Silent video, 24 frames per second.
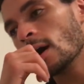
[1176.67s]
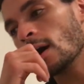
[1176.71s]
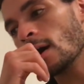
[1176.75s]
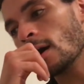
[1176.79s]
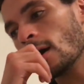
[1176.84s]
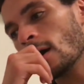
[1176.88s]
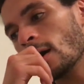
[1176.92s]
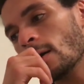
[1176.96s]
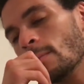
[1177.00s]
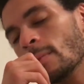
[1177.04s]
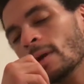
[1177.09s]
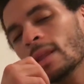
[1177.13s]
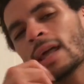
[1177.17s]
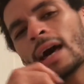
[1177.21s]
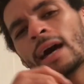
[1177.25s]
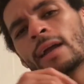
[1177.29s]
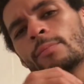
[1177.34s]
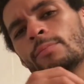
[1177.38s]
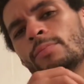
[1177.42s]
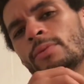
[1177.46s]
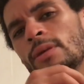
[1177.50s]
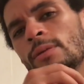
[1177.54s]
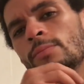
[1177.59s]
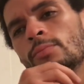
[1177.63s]
A lot
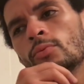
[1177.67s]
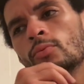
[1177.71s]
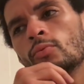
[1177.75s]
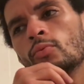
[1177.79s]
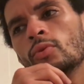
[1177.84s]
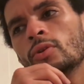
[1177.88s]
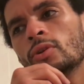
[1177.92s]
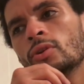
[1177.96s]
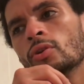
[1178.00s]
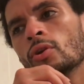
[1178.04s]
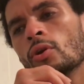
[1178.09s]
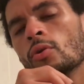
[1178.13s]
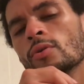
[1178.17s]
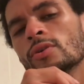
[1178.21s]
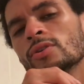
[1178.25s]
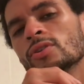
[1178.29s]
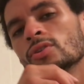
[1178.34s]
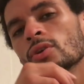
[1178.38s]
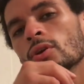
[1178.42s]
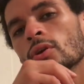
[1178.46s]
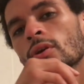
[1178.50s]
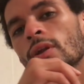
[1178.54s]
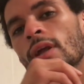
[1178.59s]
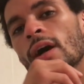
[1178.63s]
of people wouldn't always
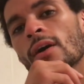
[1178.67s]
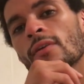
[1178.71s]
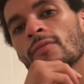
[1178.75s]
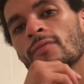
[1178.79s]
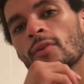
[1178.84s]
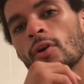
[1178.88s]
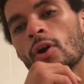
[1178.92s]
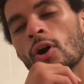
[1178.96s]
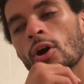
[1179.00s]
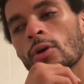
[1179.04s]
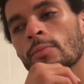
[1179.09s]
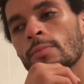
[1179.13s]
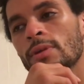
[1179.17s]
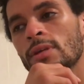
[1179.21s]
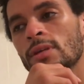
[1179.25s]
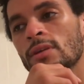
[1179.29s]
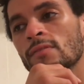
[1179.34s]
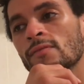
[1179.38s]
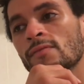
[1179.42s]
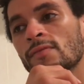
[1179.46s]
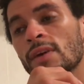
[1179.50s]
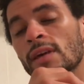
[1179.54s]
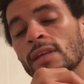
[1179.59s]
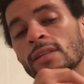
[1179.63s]
turn out for RBE
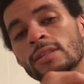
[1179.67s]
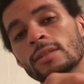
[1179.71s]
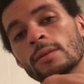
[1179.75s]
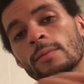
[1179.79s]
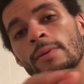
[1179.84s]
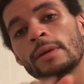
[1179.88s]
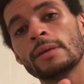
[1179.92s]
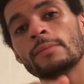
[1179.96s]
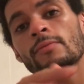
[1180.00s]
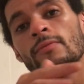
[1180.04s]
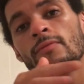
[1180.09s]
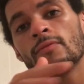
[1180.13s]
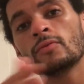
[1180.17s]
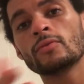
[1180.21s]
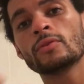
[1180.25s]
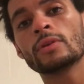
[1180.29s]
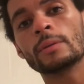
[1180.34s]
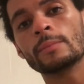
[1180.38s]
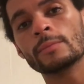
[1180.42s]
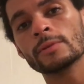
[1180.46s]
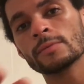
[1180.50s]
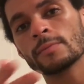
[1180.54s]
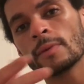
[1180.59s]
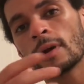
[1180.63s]
events. The pay-per-view
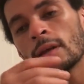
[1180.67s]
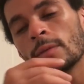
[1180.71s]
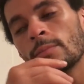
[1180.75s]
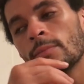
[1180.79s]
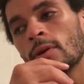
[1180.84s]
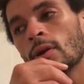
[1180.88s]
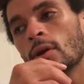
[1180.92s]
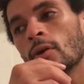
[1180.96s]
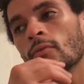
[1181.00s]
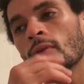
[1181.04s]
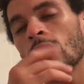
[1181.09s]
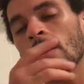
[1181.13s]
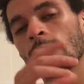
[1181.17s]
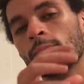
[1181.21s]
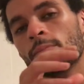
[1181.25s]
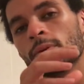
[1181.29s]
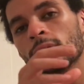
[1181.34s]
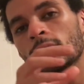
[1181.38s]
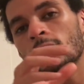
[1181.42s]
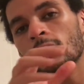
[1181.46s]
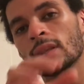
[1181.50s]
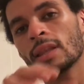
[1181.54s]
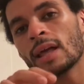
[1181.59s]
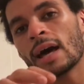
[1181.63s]
numbers might have been all right,
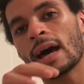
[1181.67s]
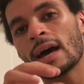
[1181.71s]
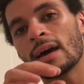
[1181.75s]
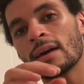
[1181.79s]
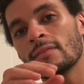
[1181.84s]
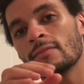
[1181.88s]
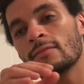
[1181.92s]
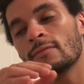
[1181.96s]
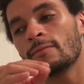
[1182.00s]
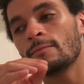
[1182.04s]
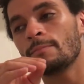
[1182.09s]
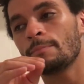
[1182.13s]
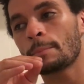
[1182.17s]
but the live